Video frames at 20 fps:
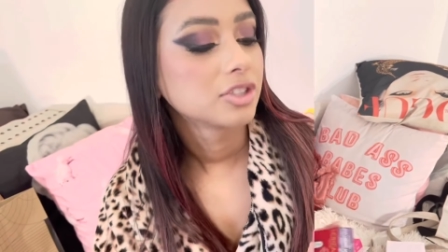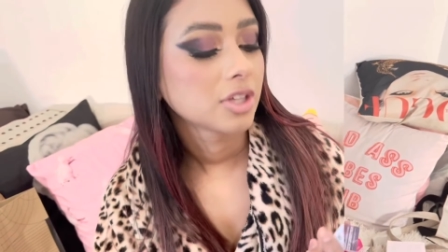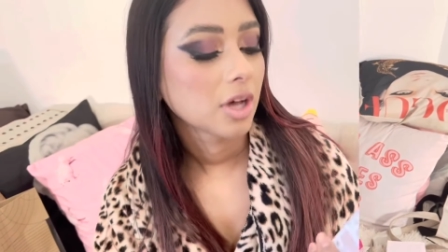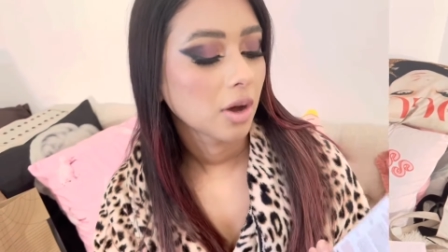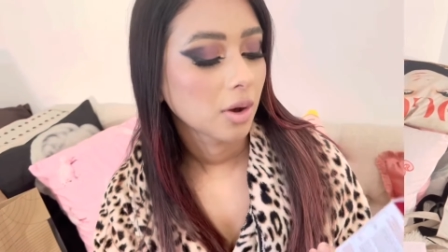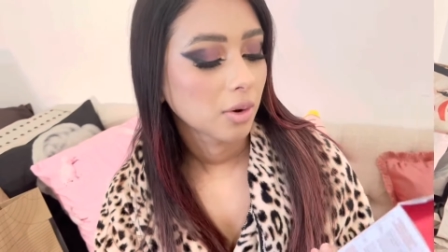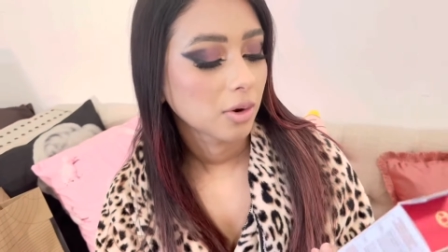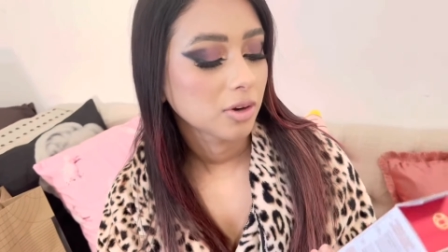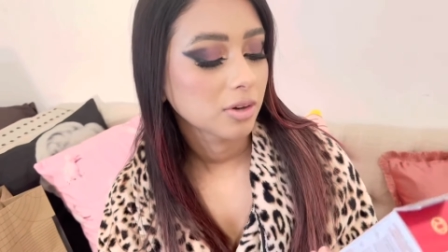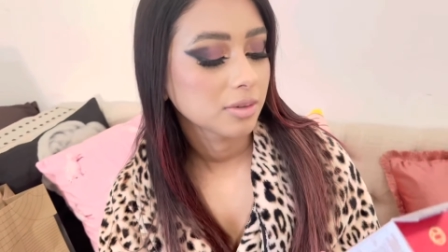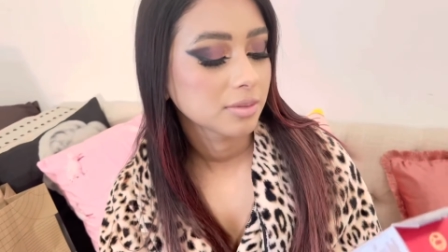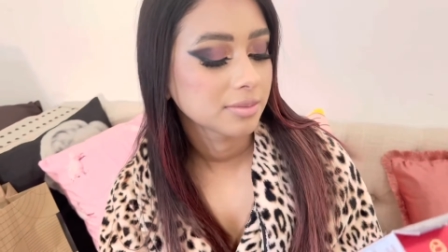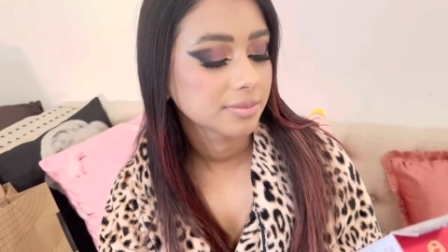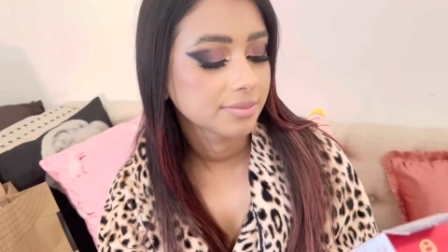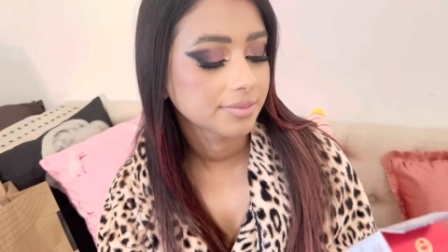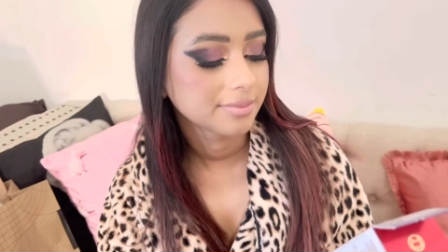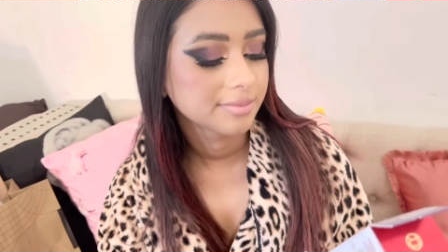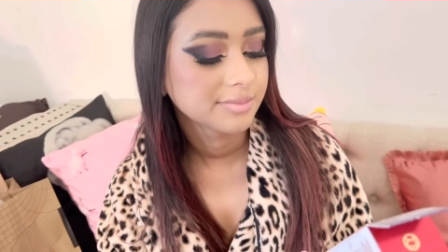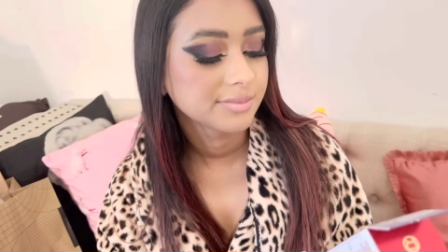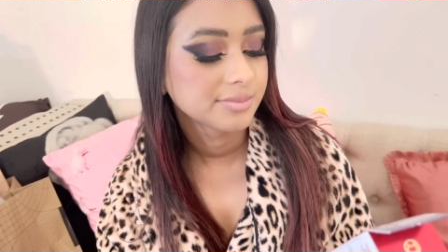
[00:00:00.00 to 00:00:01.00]
So
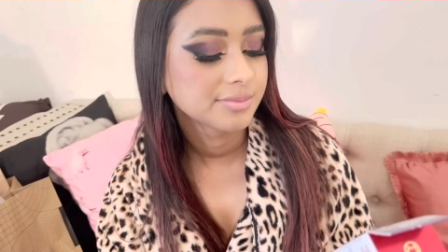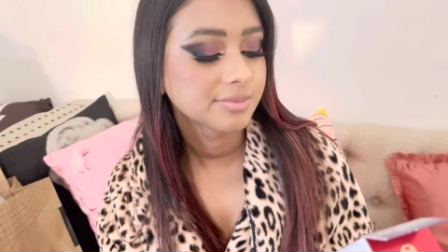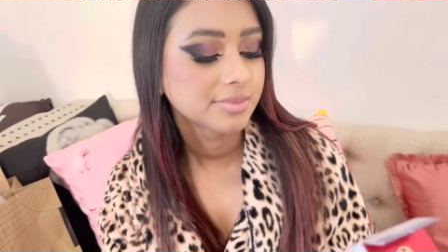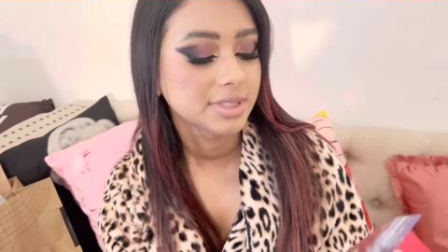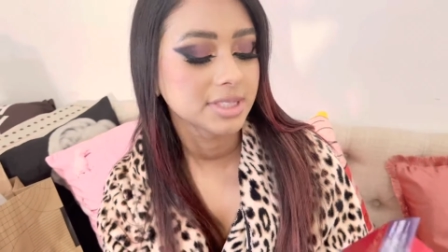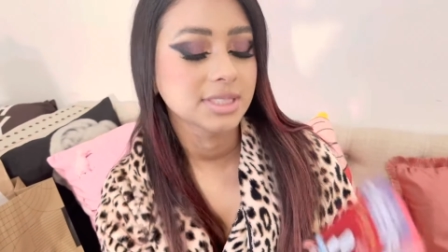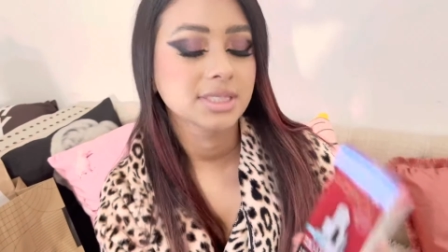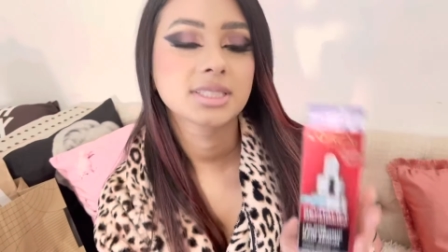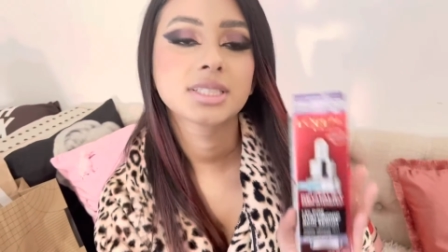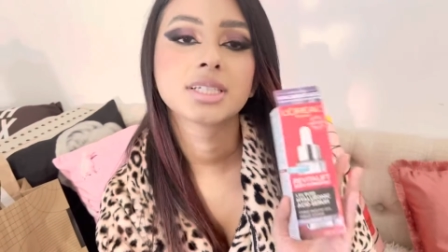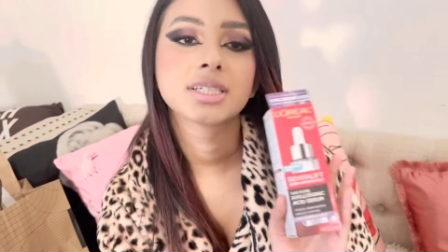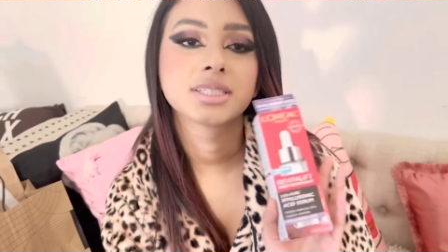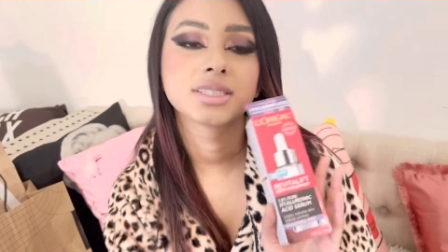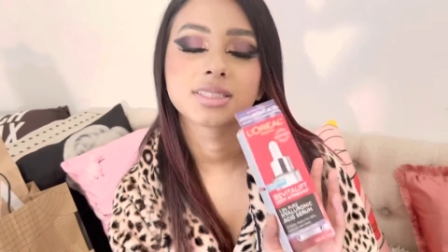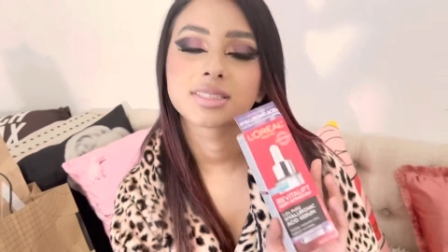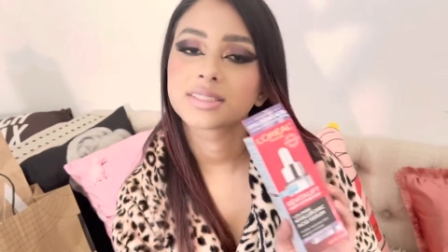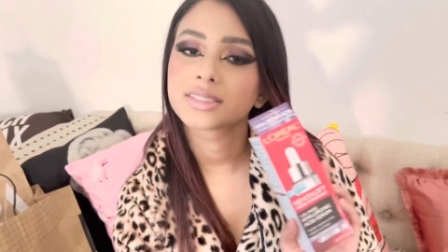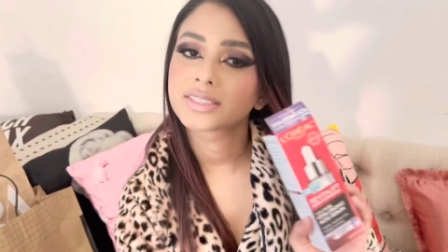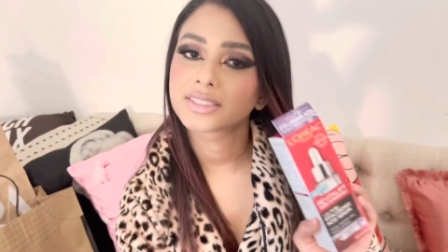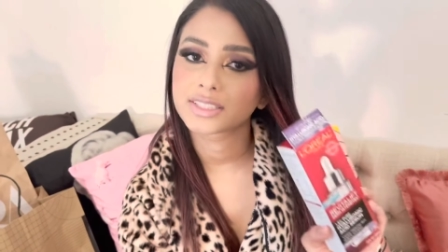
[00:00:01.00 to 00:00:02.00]
this
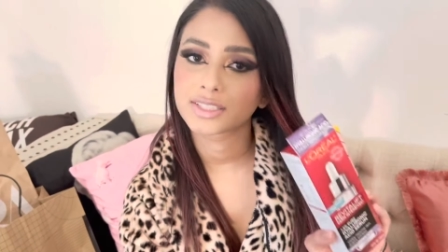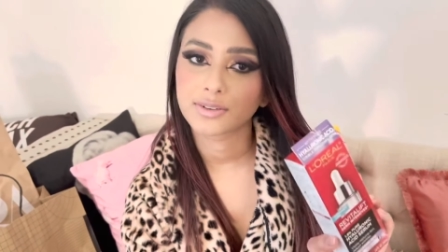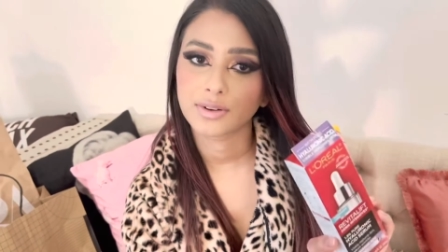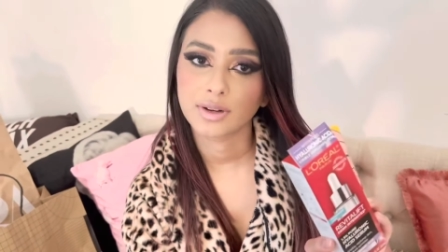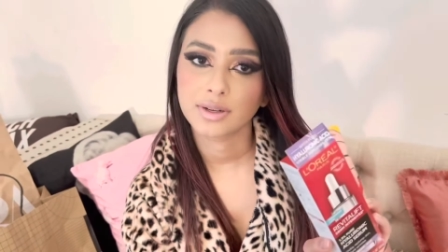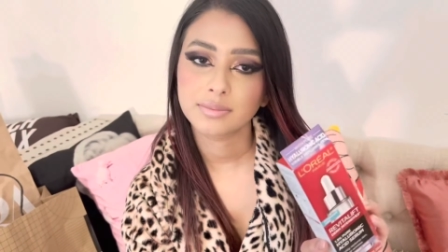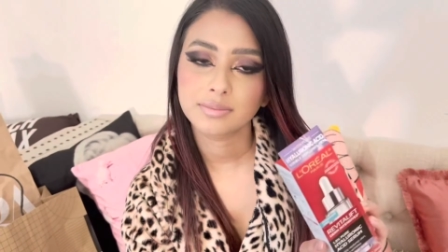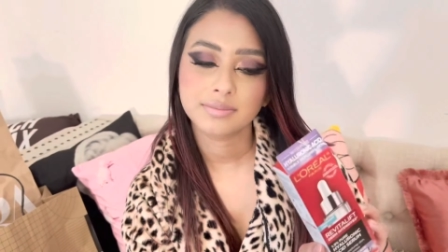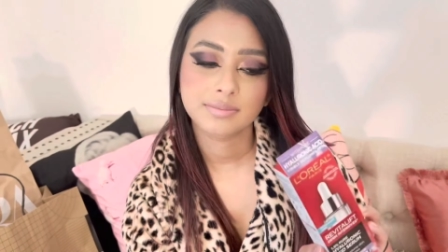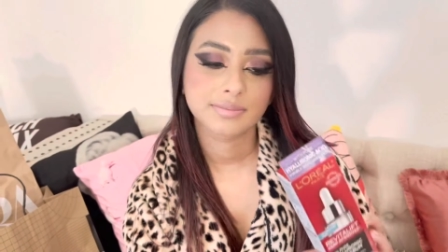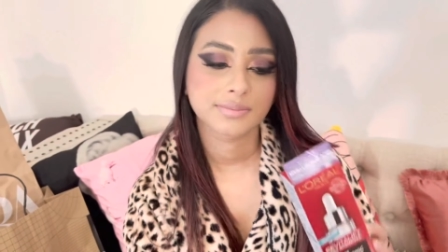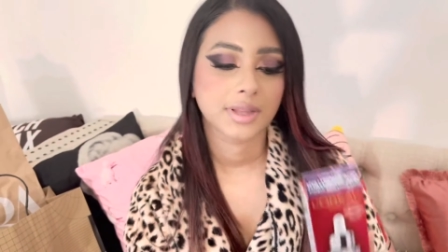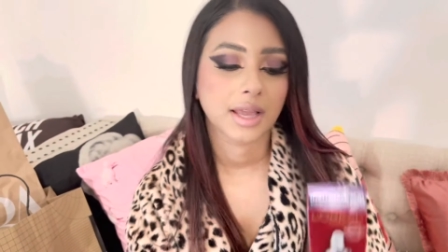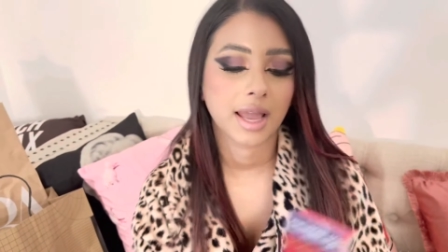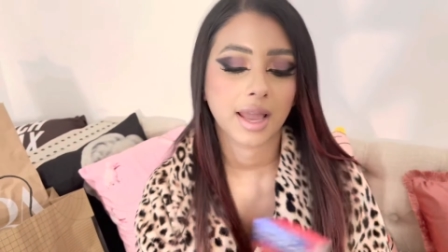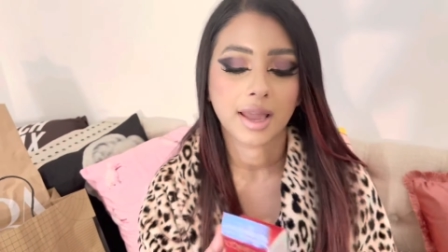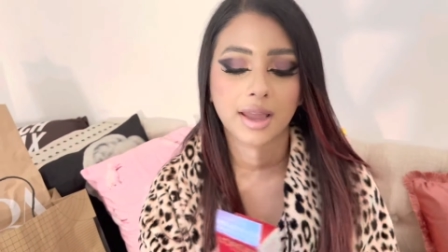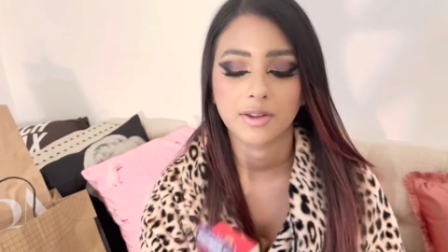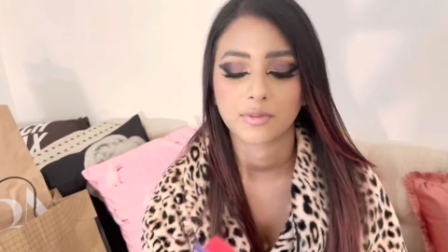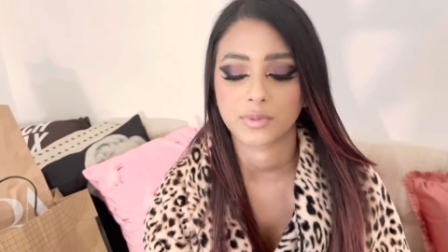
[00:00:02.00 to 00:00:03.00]
is the serum,
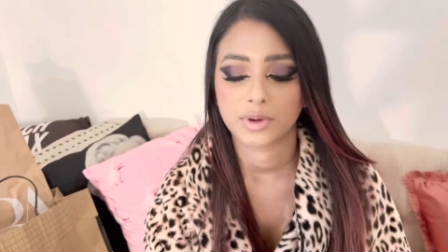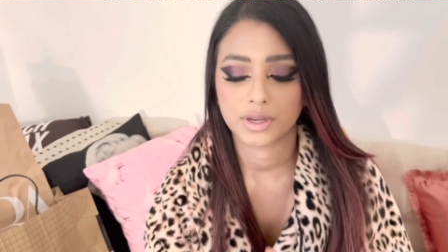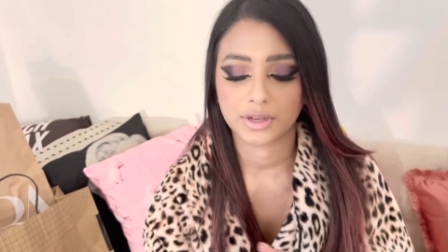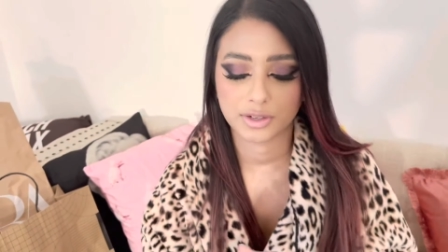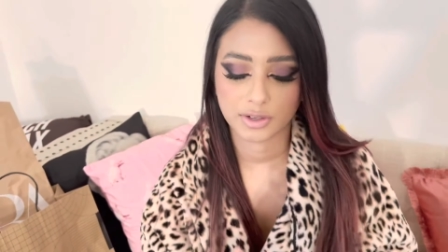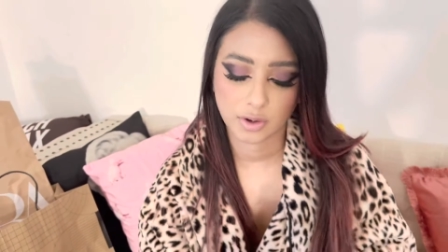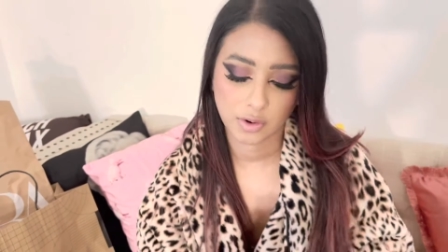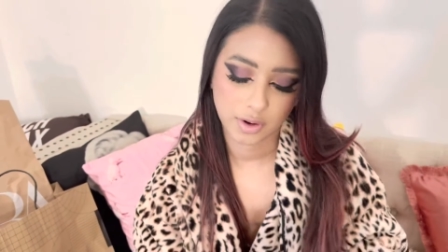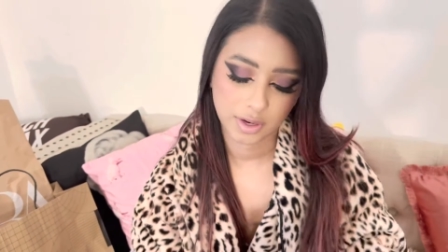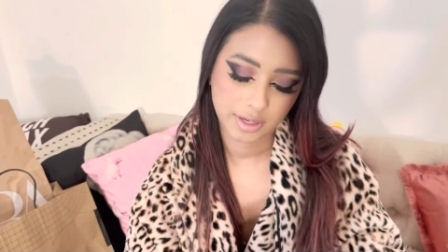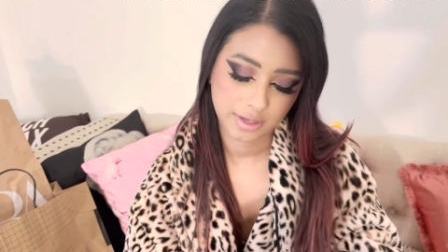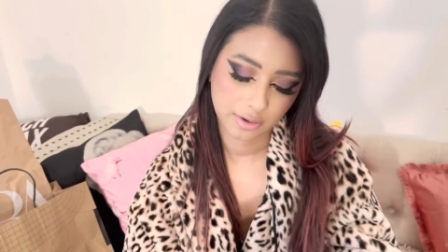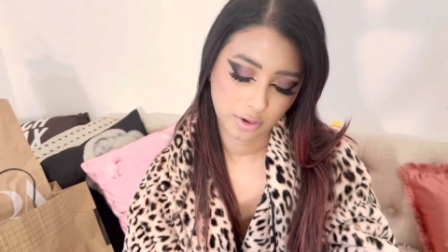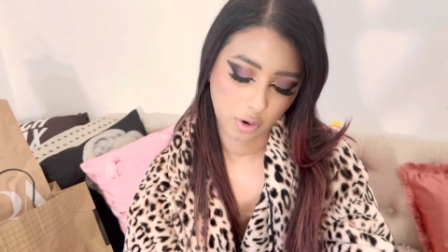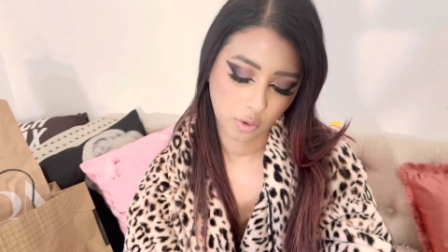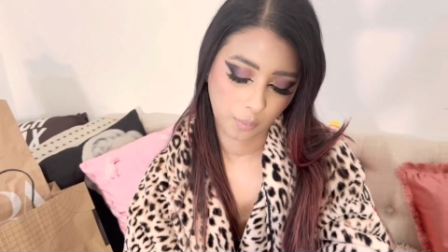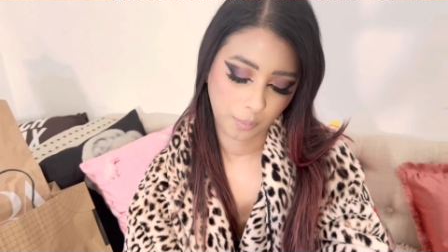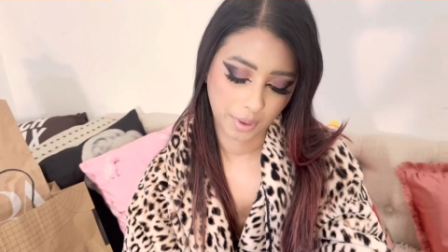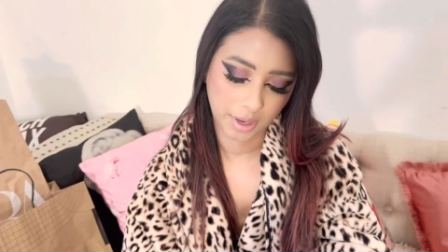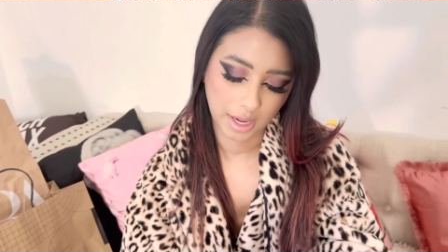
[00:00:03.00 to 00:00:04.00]
and we're gonna go ahead and
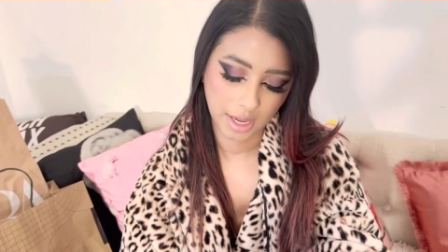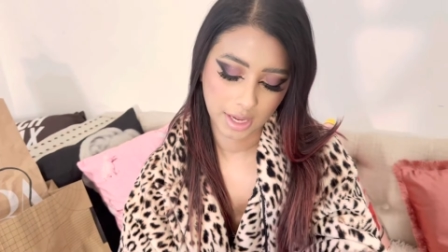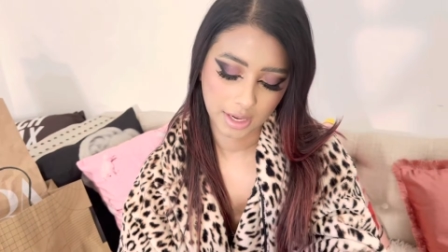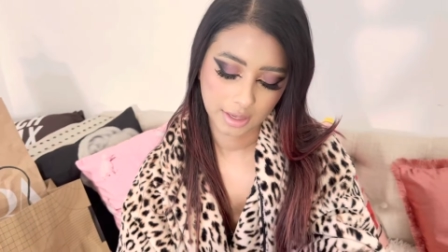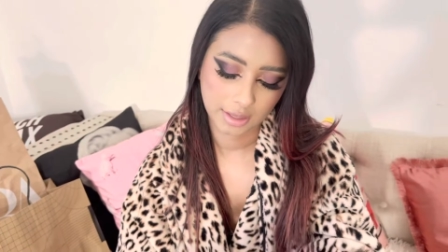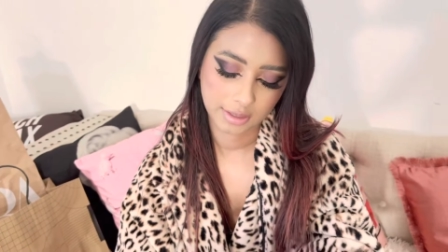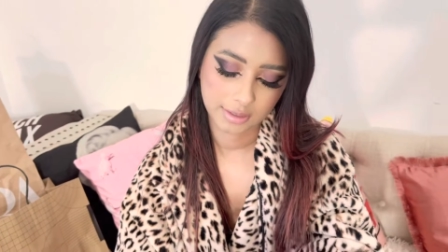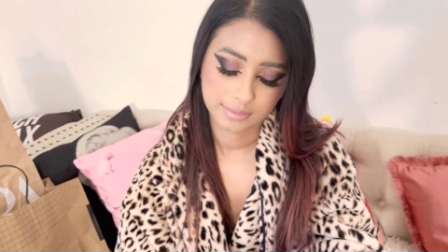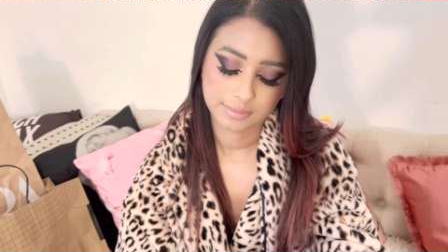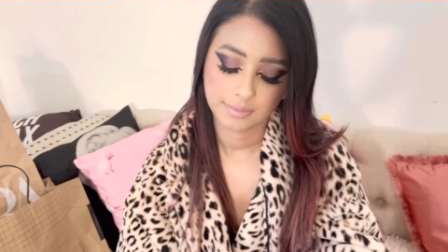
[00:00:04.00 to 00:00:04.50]
open it,